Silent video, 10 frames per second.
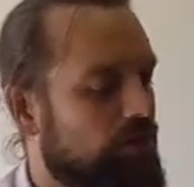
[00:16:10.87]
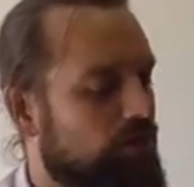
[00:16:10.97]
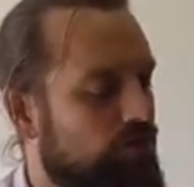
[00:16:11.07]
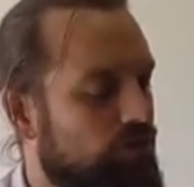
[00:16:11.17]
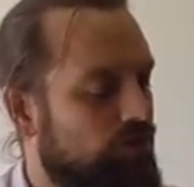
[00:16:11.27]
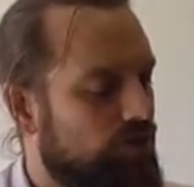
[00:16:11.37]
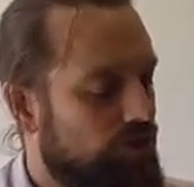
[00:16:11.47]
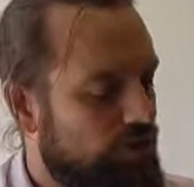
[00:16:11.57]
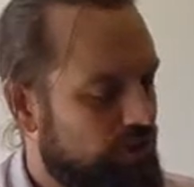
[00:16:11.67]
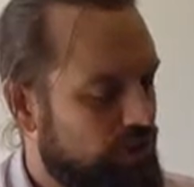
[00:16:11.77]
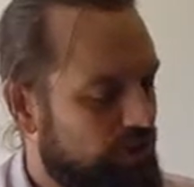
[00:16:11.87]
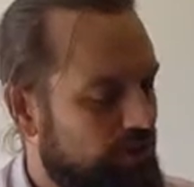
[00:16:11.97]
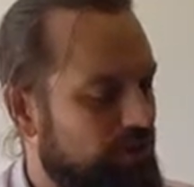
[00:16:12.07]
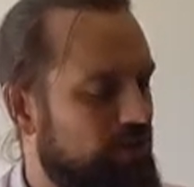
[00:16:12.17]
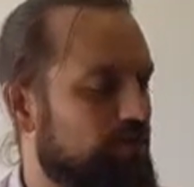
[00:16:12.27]
you're
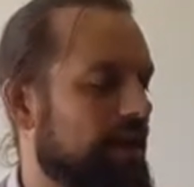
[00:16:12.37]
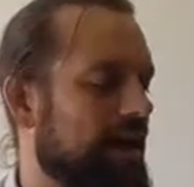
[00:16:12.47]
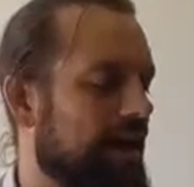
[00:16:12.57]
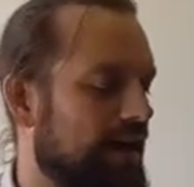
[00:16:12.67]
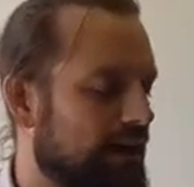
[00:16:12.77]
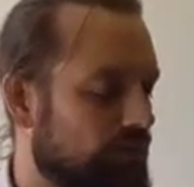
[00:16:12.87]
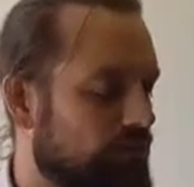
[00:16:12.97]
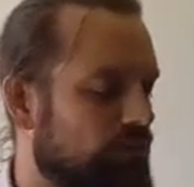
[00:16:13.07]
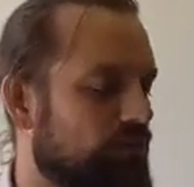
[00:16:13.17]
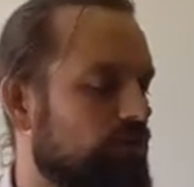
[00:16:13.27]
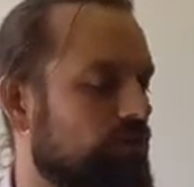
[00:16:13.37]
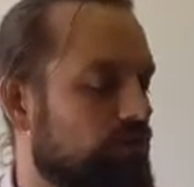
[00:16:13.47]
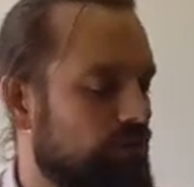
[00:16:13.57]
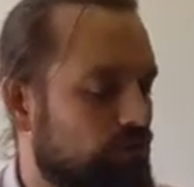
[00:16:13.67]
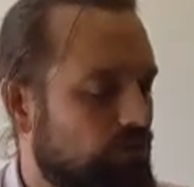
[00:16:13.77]
showing them how
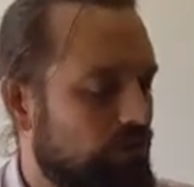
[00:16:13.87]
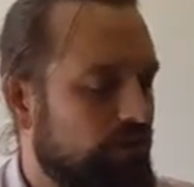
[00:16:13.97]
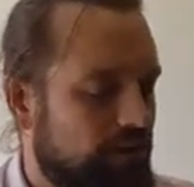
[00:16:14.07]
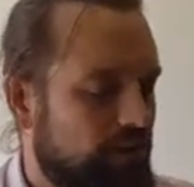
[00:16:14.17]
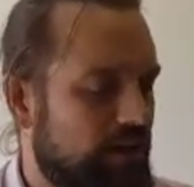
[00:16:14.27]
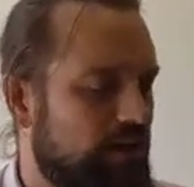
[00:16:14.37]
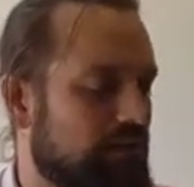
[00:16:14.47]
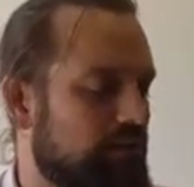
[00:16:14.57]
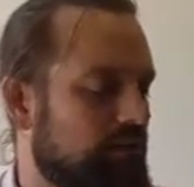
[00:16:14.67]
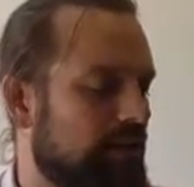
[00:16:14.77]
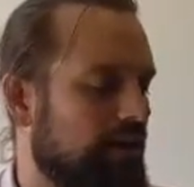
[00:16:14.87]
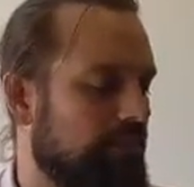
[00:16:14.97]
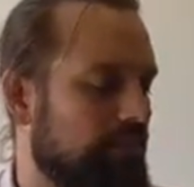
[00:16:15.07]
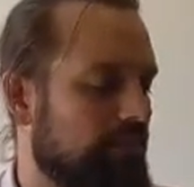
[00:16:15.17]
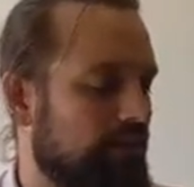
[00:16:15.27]
you want the learners to be.
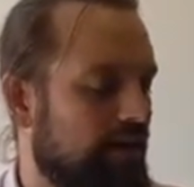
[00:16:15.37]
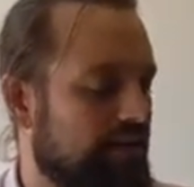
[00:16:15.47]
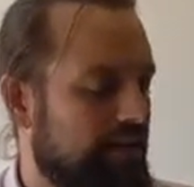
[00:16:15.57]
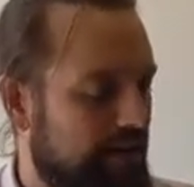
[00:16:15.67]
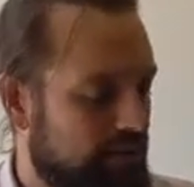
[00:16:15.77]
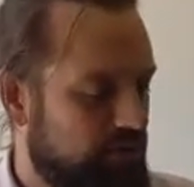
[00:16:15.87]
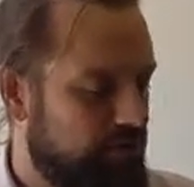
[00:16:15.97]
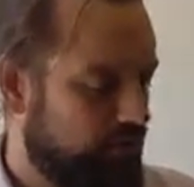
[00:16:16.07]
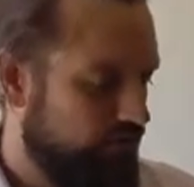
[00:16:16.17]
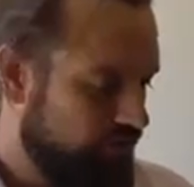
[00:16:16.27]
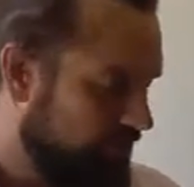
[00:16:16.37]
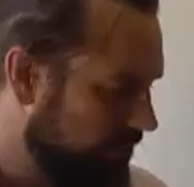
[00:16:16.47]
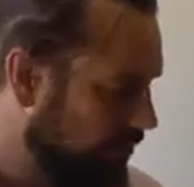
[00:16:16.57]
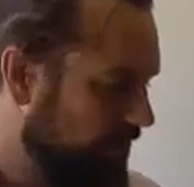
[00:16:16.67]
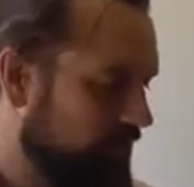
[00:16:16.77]
And that happens across the
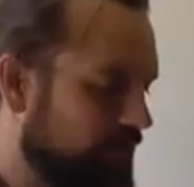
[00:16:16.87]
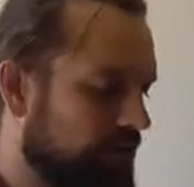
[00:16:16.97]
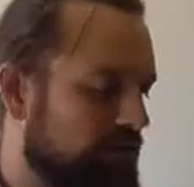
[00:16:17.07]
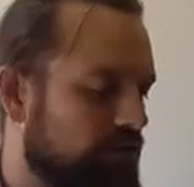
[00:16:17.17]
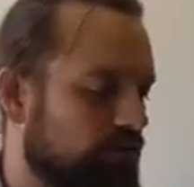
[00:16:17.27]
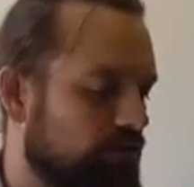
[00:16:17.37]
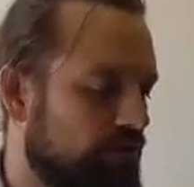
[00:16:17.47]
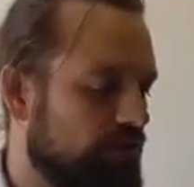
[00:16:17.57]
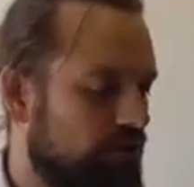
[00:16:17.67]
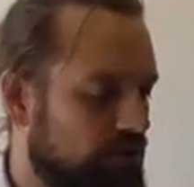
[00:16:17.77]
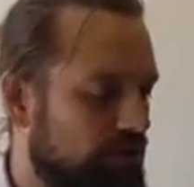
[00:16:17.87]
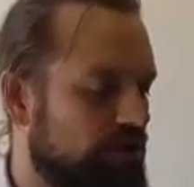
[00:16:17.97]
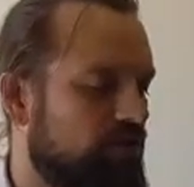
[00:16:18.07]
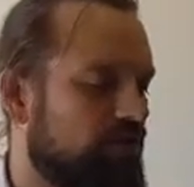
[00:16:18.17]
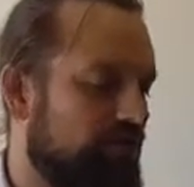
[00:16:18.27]
board in Foret School, for not
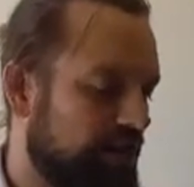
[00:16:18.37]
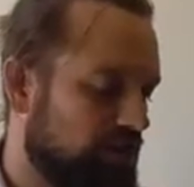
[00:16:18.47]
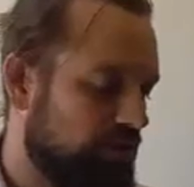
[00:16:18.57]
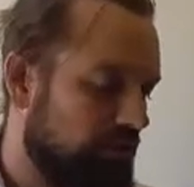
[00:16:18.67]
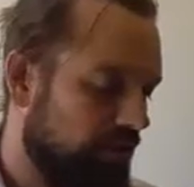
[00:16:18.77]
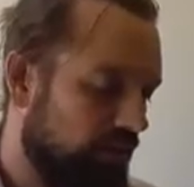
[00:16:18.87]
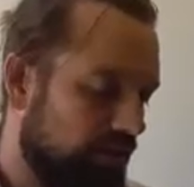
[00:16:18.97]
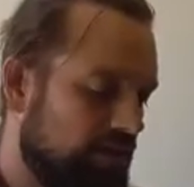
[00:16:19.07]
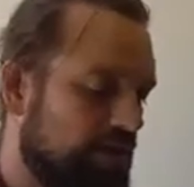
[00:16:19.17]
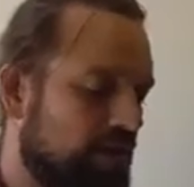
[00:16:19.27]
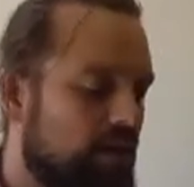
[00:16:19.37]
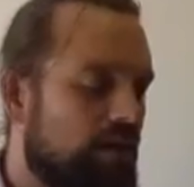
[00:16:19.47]
just the reflection periods,